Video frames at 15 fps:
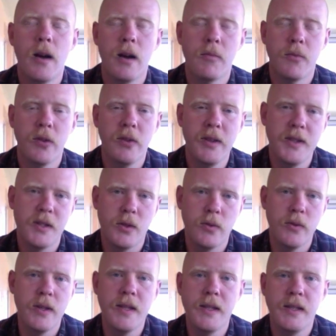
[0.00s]
released
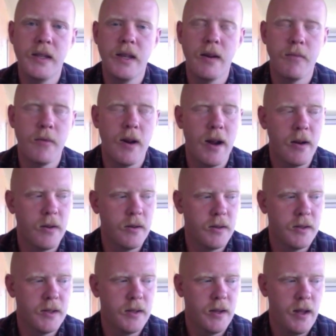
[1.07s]
through ECM
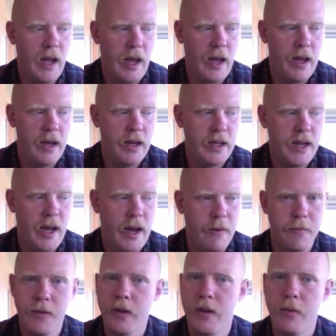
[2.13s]
Records, and I
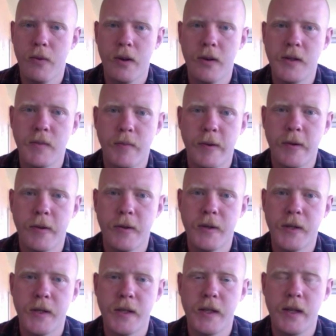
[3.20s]
really wanted to
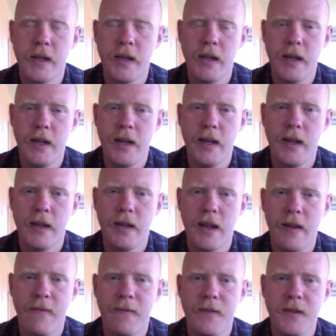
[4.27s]
purchase it in
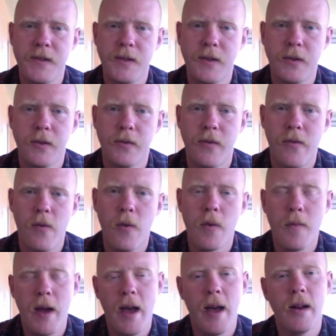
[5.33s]
a physical
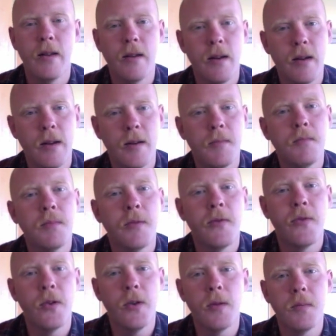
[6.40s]
format,
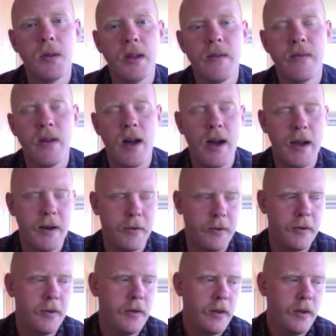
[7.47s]
preferably vinyl.